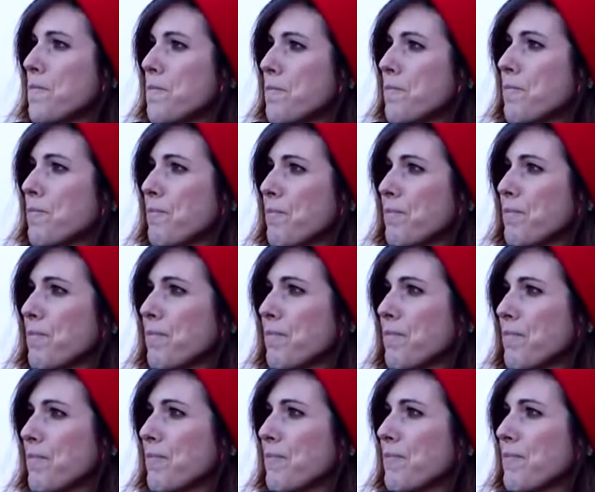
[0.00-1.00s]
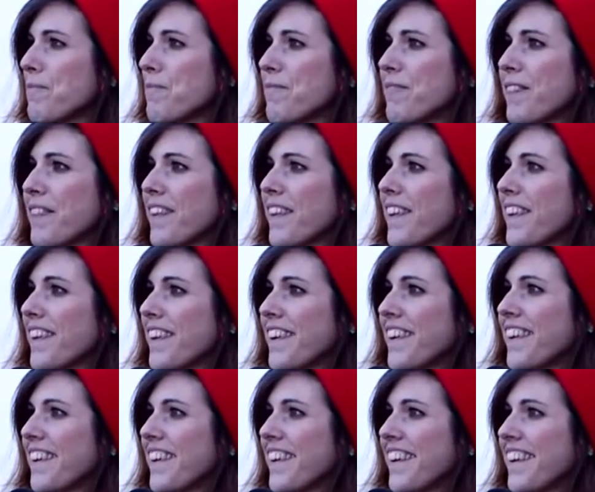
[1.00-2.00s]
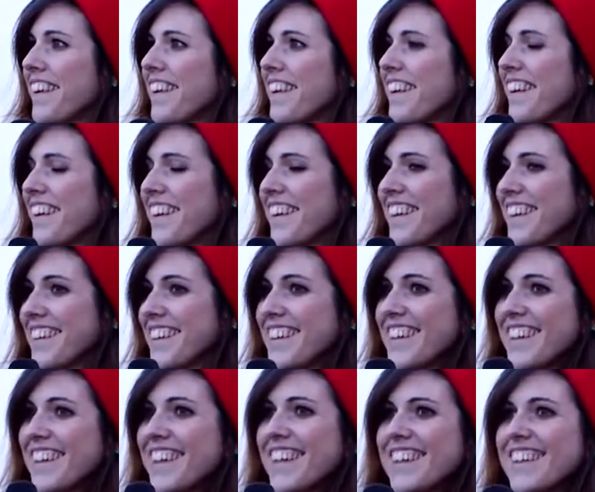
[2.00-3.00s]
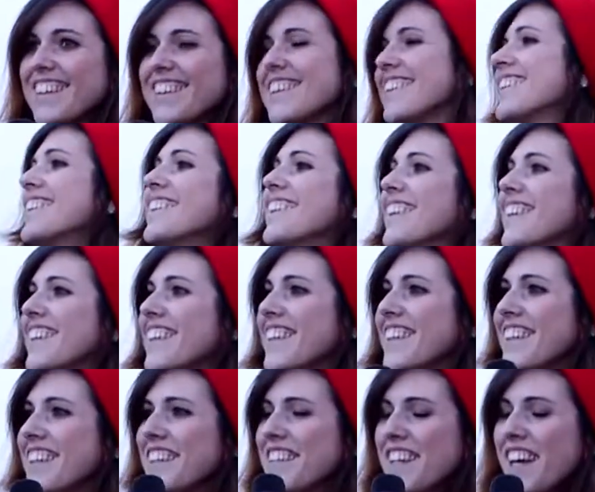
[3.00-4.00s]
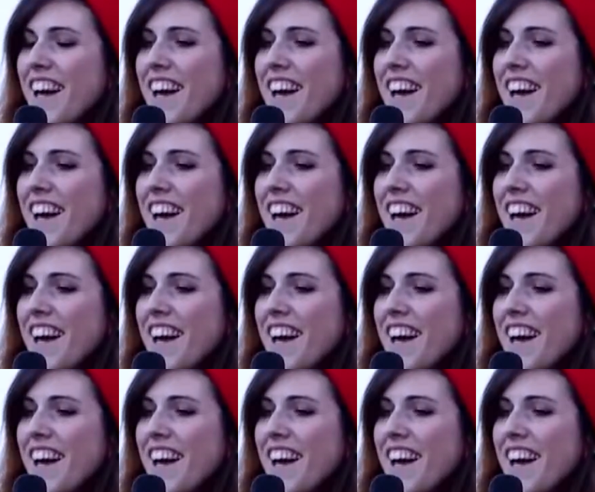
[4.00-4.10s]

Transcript: (silent)